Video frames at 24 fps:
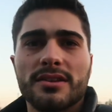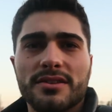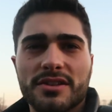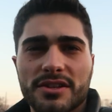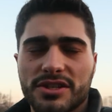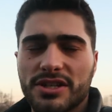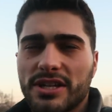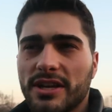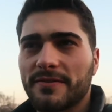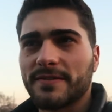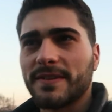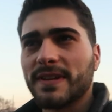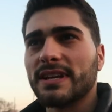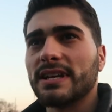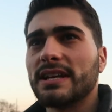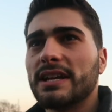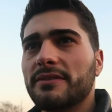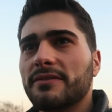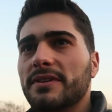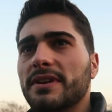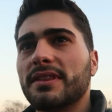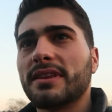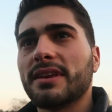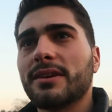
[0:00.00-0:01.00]
the shifting and
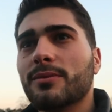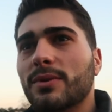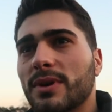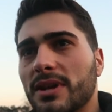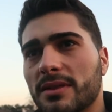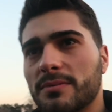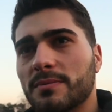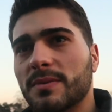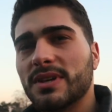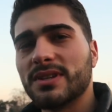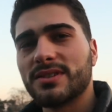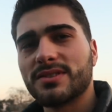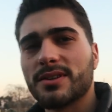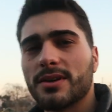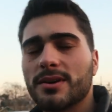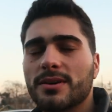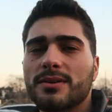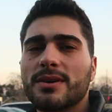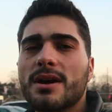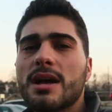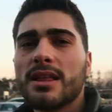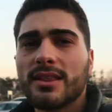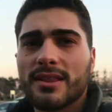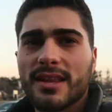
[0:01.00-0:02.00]
everything with me.
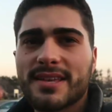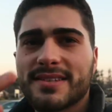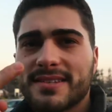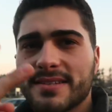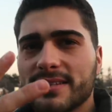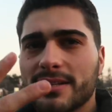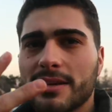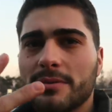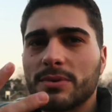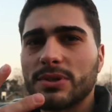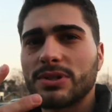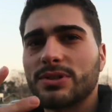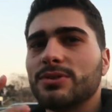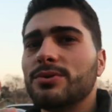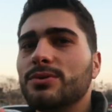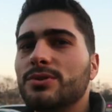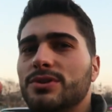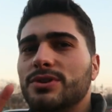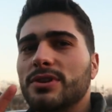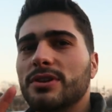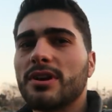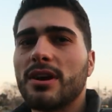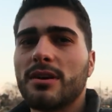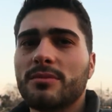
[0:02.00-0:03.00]
So lesson number two
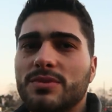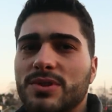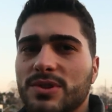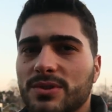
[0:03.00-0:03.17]
should come